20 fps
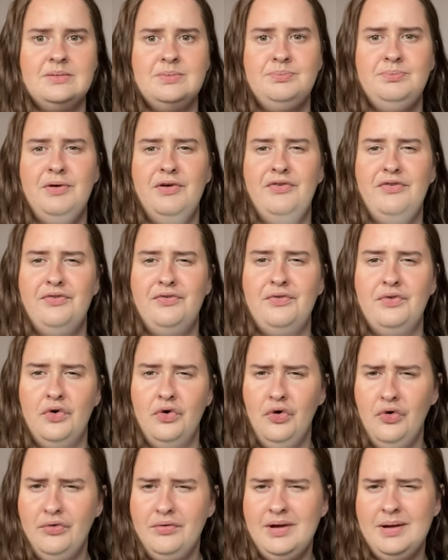
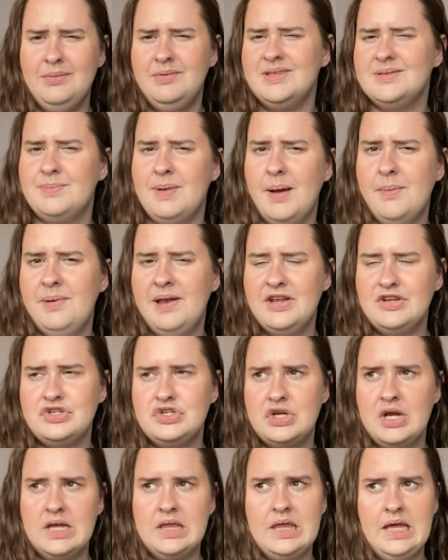before it was published,
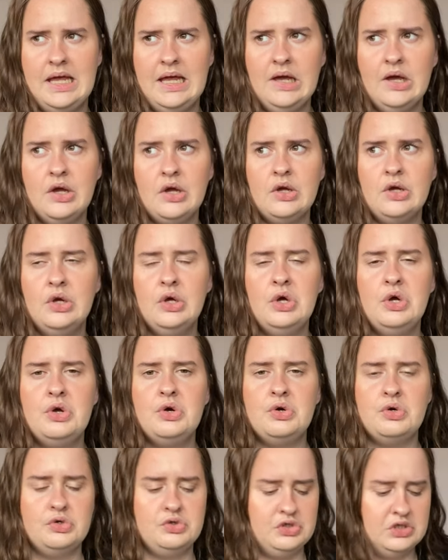I think,
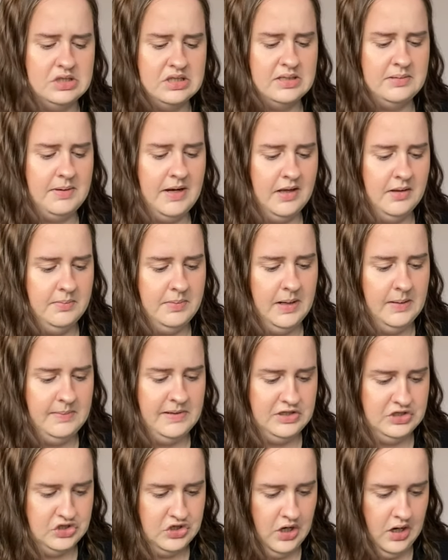or just about the
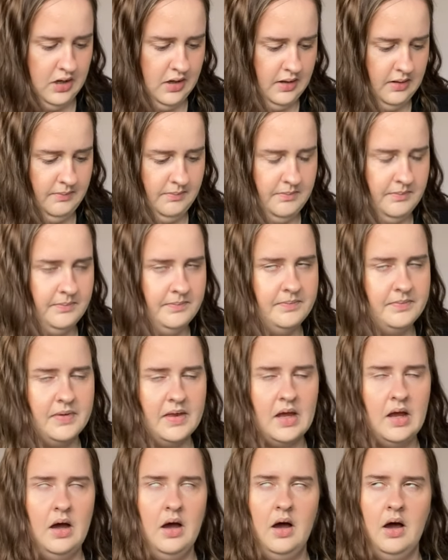published time
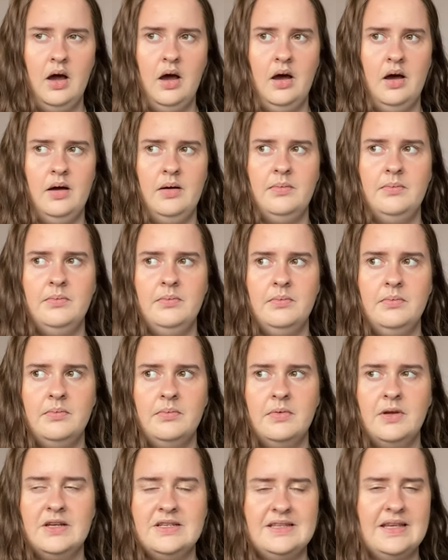
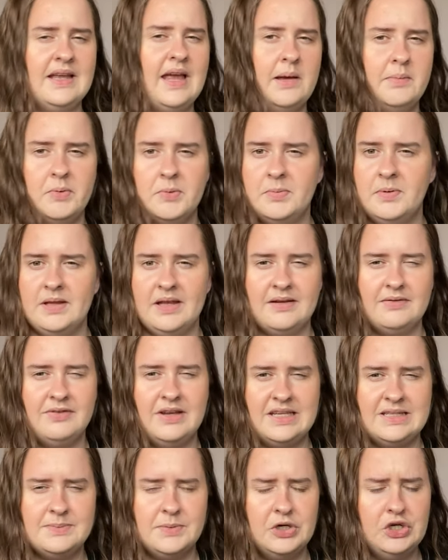because um, it came up on like
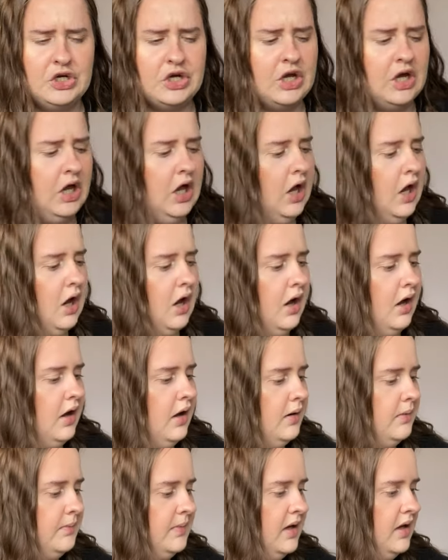Facebook.
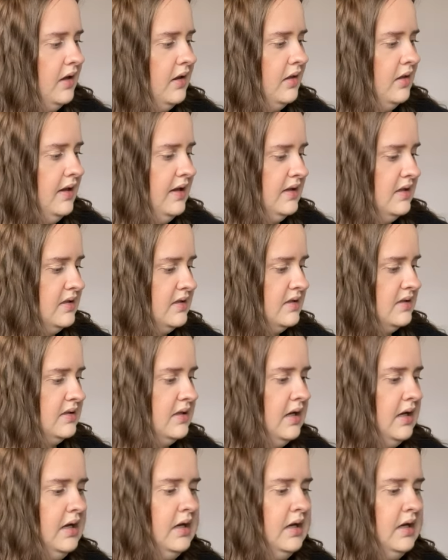Um, this,